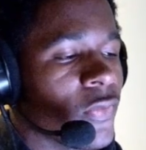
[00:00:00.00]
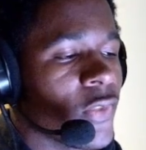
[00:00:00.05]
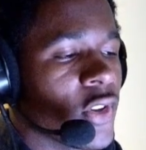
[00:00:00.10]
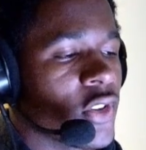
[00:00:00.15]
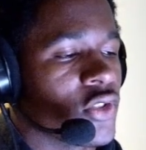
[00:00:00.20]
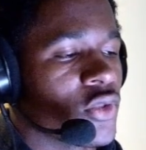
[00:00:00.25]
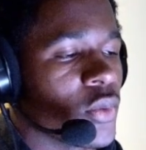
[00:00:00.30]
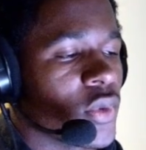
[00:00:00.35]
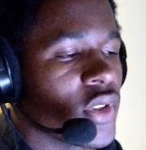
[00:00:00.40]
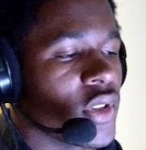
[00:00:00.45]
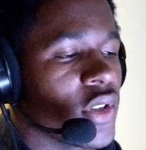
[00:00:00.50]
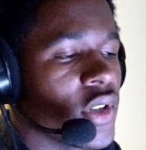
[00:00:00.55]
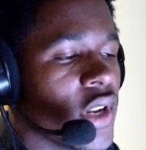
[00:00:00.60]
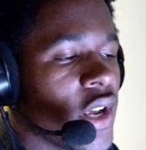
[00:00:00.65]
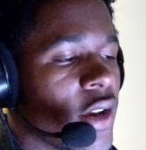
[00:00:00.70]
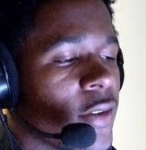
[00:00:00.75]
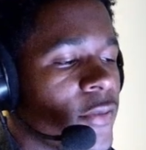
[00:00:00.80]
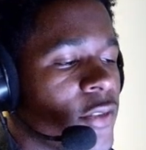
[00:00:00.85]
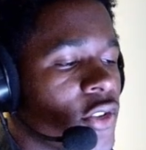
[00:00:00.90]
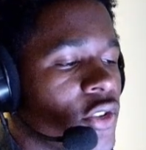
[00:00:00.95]
So what they're going to
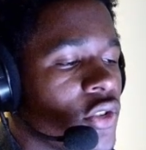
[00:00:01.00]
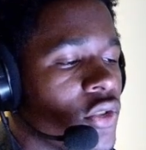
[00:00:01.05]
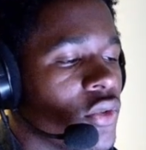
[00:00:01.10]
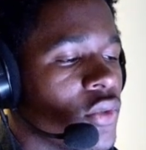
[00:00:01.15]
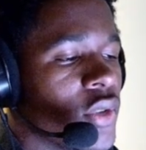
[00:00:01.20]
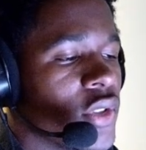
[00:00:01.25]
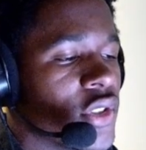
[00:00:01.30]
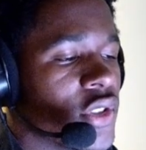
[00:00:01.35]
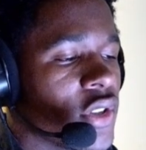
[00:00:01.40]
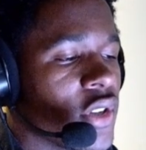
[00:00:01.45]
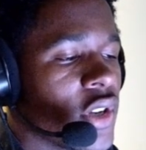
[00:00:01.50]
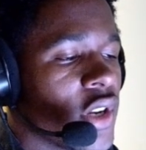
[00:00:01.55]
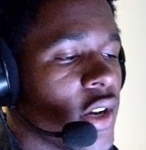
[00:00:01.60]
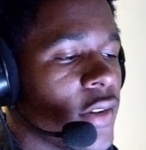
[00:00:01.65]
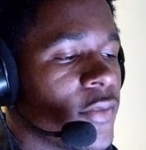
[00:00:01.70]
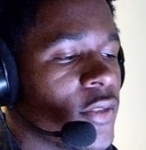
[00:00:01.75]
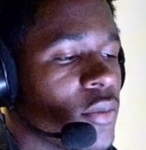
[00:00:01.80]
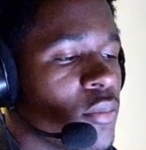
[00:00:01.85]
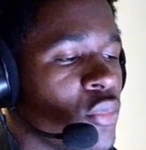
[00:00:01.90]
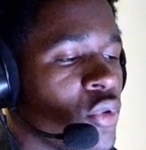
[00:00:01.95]
have to do is they're going to
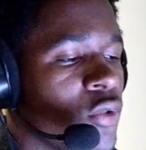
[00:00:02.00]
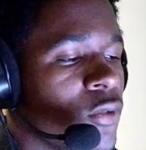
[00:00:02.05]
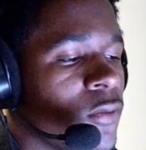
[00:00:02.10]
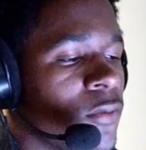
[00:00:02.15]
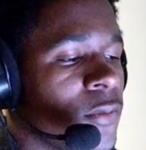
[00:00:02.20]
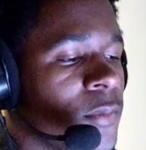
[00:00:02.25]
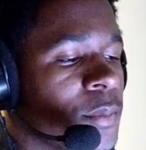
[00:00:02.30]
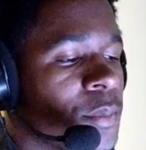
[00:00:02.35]
have to move.